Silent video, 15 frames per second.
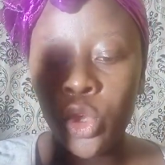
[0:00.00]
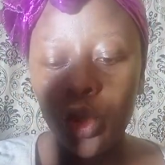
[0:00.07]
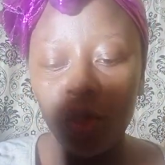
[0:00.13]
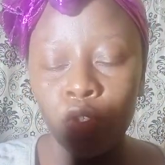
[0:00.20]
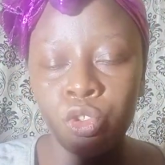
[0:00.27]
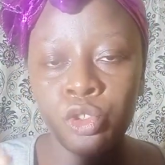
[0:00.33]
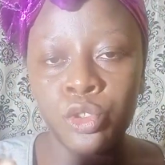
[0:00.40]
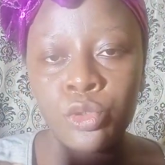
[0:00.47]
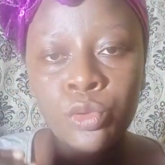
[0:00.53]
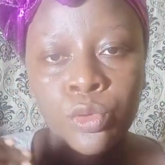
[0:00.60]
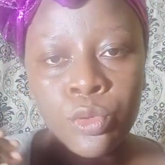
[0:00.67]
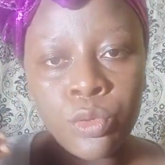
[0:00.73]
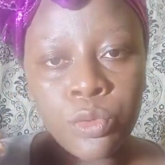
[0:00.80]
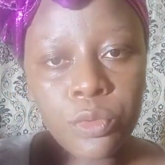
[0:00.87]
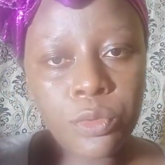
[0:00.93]

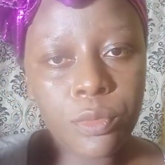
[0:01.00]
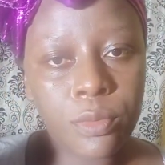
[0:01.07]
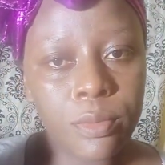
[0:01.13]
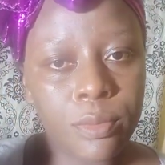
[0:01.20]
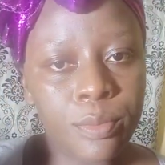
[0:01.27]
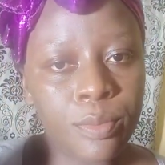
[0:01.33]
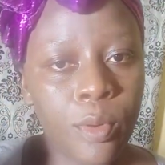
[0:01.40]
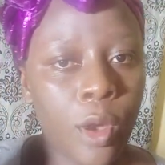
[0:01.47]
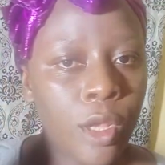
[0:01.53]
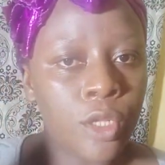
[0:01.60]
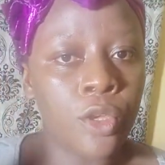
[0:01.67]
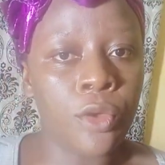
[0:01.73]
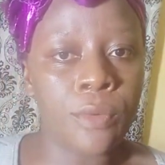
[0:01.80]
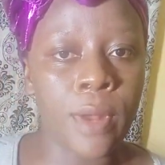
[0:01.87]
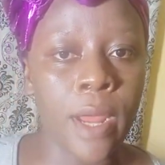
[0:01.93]
you boil
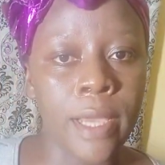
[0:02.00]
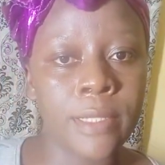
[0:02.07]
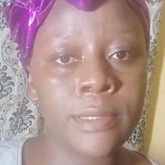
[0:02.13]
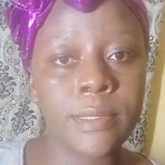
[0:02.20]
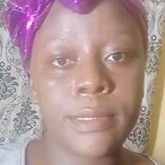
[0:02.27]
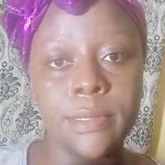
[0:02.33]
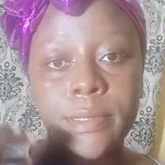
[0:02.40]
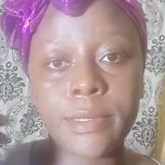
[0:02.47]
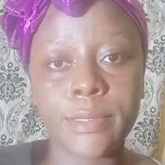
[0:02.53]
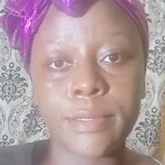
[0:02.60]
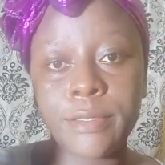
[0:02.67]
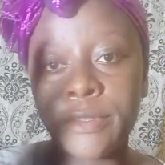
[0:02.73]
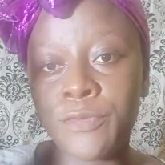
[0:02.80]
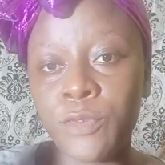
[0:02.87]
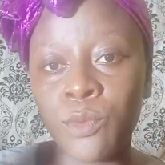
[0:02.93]
your rice.
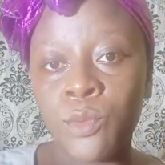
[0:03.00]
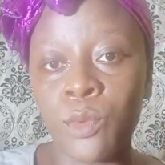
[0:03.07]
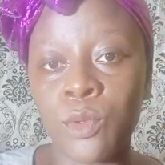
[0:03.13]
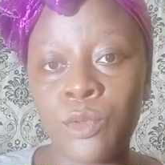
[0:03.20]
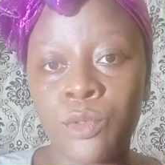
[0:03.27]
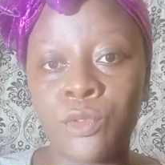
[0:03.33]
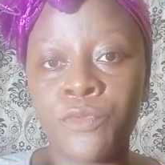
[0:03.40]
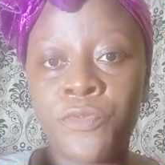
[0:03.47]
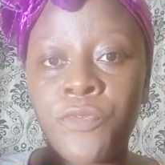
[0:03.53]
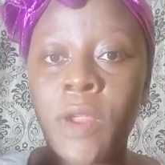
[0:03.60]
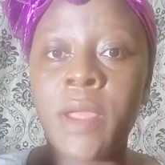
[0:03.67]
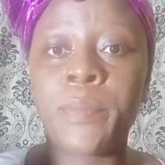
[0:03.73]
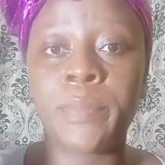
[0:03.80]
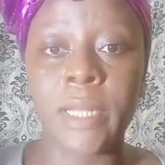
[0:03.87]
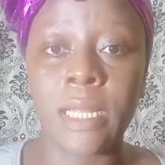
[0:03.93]
If you want to
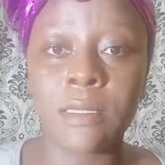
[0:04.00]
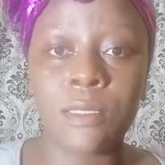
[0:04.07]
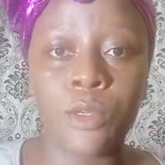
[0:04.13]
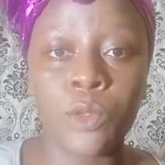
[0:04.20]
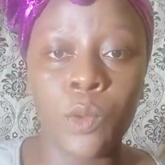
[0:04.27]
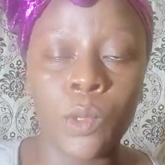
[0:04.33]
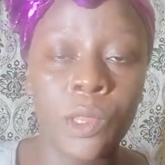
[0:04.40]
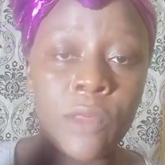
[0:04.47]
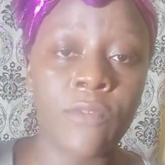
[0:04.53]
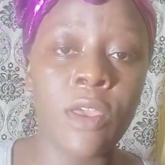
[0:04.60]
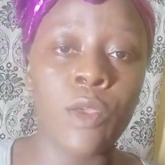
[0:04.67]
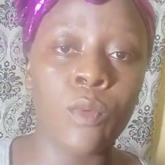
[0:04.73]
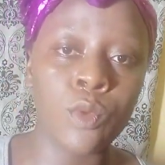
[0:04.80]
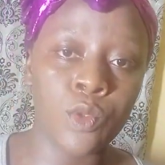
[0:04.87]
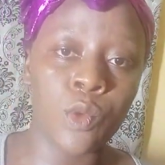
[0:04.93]
fry plantain or whatever
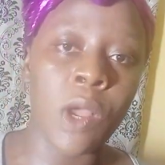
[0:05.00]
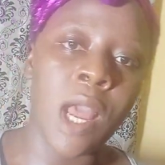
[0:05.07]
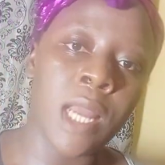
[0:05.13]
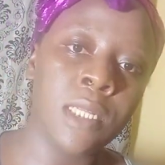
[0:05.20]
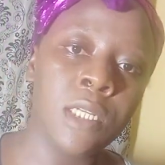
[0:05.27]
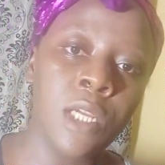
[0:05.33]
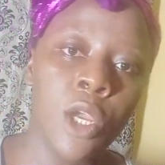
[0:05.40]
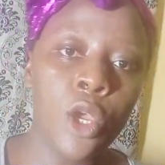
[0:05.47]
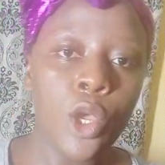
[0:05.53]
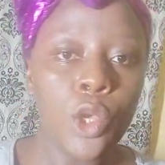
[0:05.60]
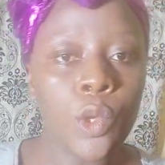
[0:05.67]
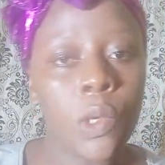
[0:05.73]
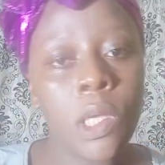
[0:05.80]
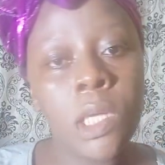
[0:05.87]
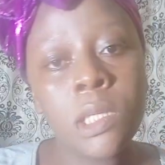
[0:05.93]
you want to add,
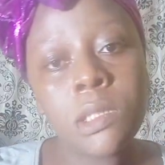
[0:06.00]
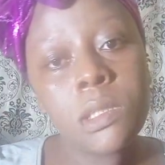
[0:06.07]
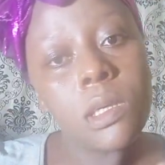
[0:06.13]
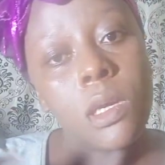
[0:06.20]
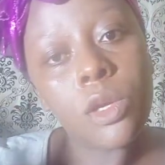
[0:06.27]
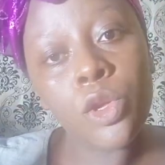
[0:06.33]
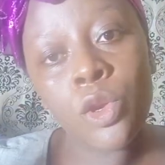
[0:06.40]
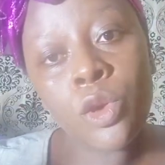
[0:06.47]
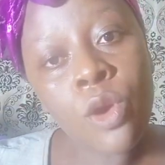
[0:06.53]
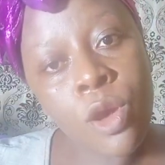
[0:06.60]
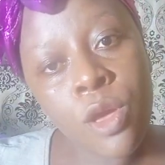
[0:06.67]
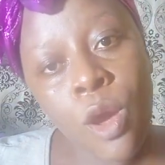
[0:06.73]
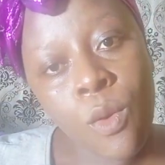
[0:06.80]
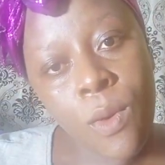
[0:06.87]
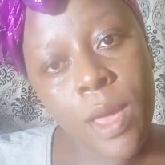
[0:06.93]
you eat, you go
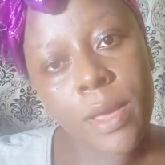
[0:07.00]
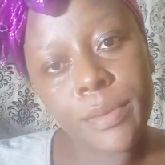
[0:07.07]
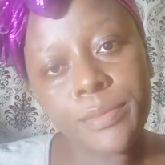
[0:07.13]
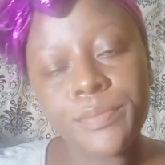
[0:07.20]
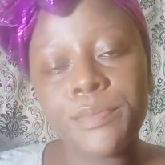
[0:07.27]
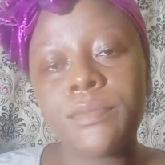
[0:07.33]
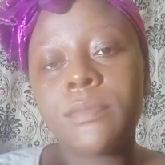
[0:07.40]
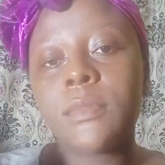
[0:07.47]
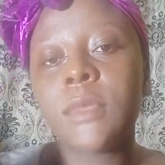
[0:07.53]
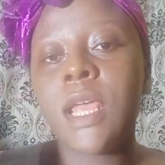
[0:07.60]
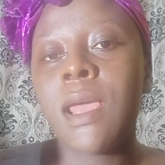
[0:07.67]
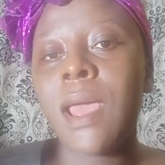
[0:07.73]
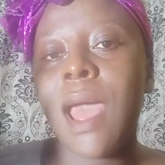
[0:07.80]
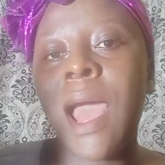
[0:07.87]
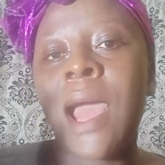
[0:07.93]
your way.
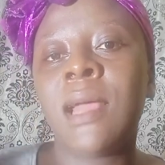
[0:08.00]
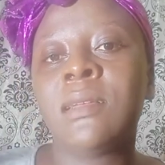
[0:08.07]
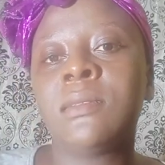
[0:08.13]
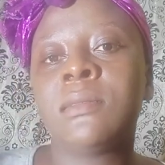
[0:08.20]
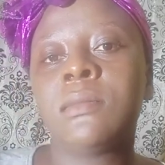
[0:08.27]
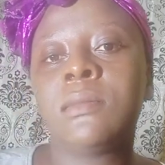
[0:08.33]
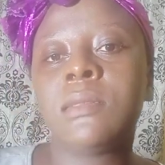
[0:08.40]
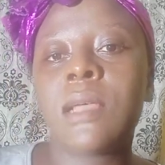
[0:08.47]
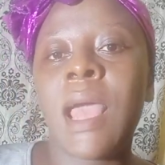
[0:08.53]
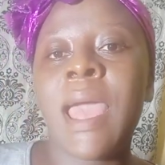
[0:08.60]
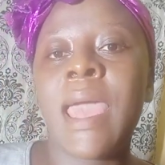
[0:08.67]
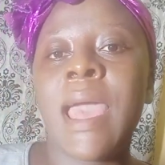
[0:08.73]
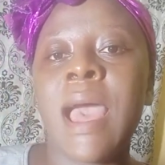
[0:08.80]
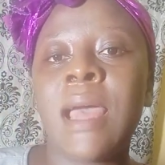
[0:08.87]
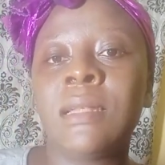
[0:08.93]
And I
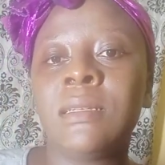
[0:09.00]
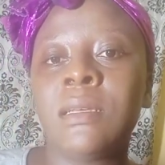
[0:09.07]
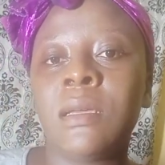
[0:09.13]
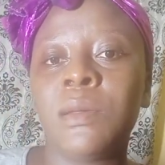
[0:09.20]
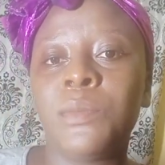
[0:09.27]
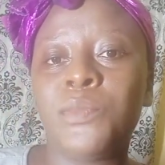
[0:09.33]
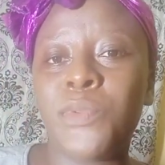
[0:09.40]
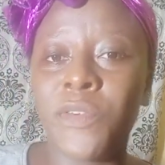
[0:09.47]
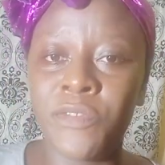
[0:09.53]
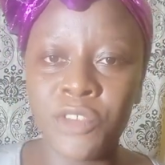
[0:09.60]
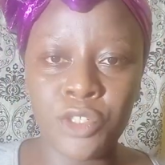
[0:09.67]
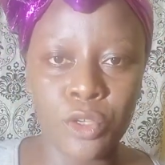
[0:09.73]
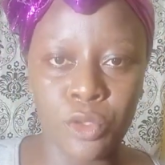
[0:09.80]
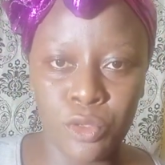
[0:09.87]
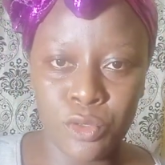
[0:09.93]
had
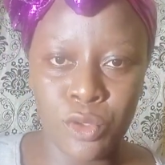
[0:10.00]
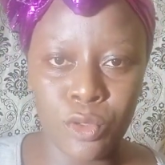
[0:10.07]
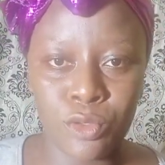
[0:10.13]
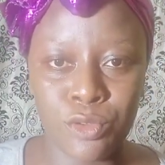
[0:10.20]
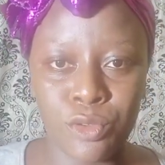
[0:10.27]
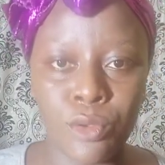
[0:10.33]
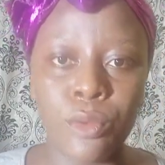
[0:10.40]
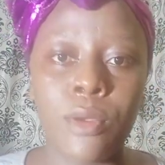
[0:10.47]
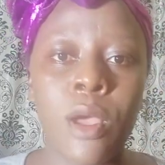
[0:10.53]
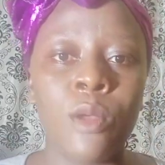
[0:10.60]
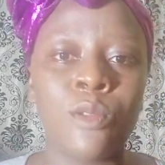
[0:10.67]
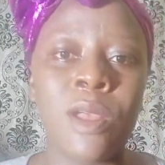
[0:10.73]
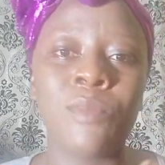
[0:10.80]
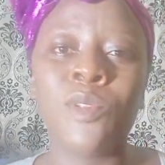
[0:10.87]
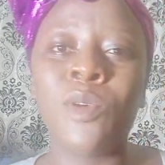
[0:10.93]
provisions also.
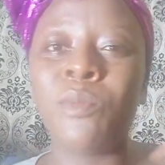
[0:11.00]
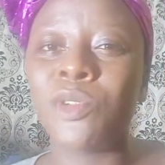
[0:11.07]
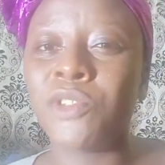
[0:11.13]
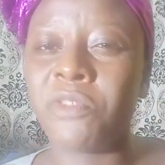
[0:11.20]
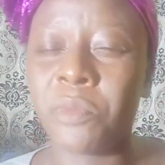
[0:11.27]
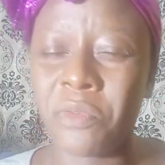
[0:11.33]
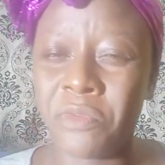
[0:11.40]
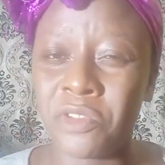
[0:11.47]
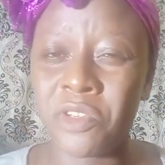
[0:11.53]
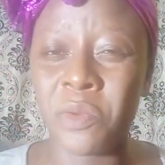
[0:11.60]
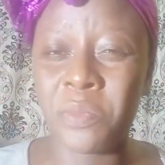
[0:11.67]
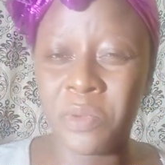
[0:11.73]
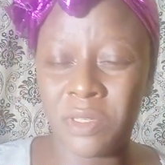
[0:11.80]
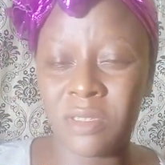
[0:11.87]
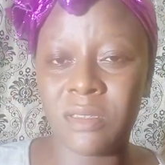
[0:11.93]
Although I'm not much of a provision
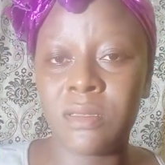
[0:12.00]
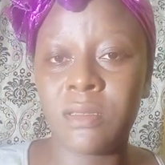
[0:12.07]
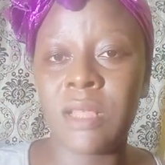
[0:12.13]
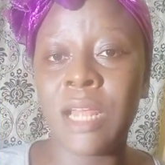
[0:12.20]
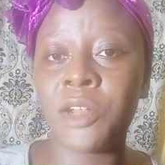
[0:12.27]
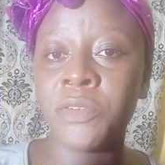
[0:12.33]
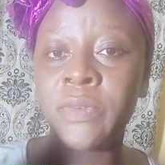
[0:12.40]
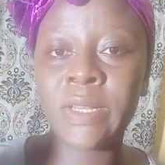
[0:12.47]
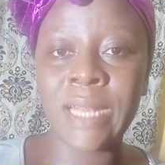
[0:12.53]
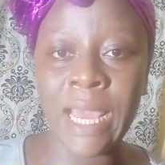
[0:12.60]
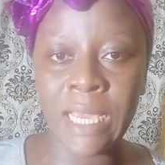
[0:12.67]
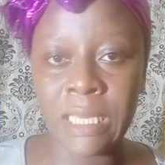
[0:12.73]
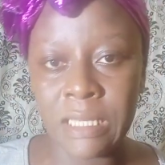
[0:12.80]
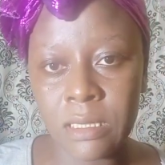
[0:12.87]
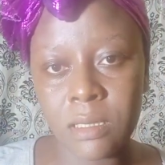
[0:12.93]
person, I don't really
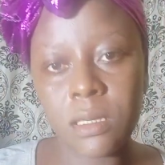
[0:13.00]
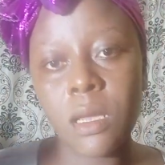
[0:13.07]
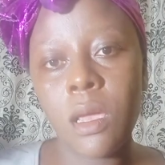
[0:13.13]
like it,